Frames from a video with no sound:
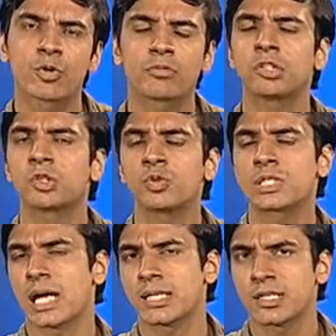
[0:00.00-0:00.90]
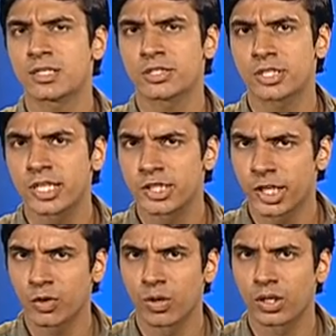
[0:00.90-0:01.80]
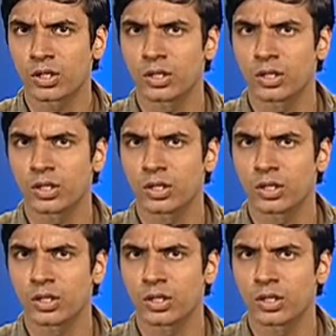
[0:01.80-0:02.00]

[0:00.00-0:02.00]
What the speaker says: of the two charges is equal.